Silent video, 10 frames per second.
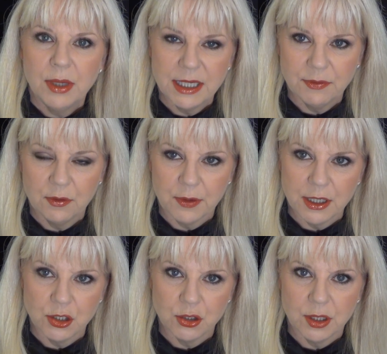Please feel
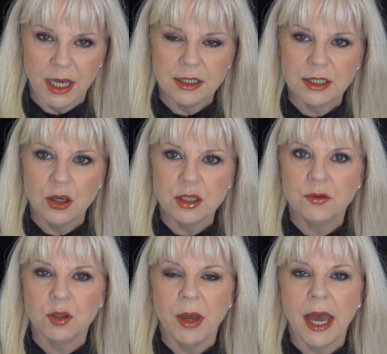free to do that. Search
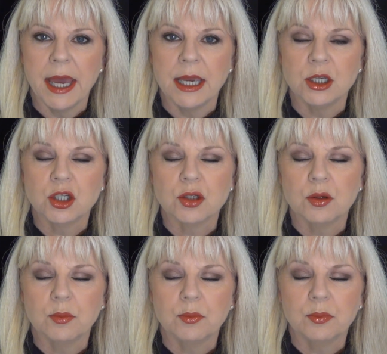for the page,
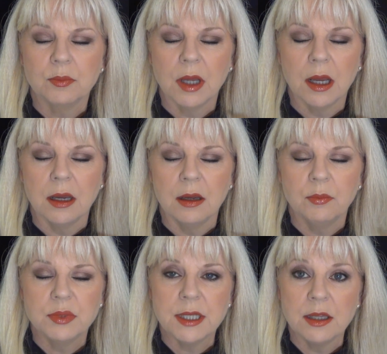
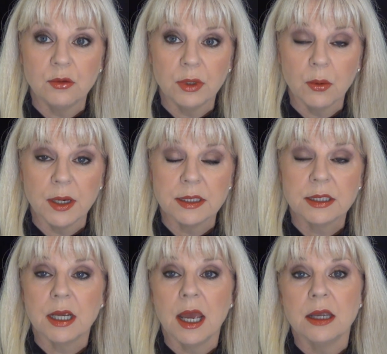send the
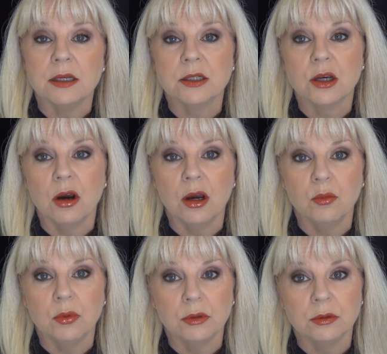request, and I
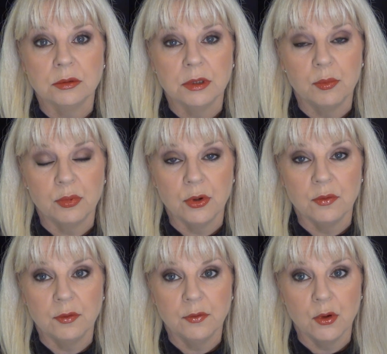will
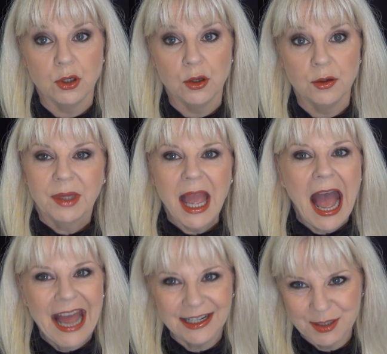approve it for you.
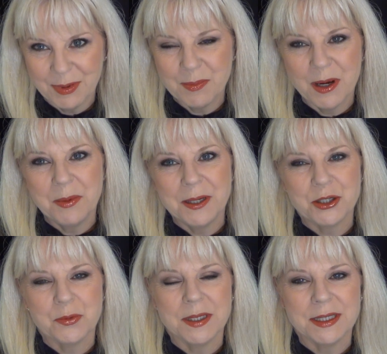And it's been my
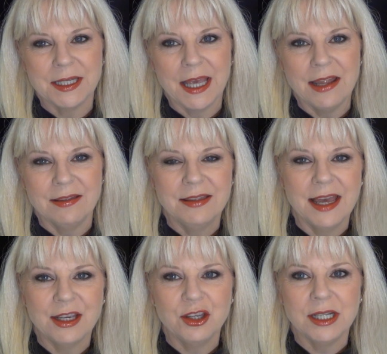pleasure once again.
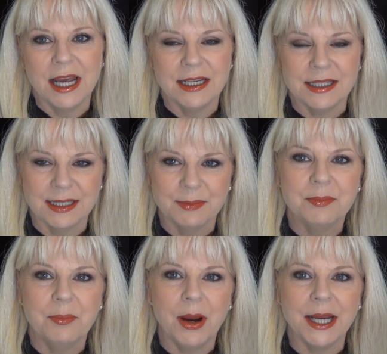Thank you, ladies.
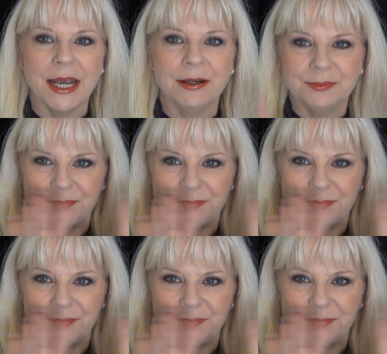Bye now.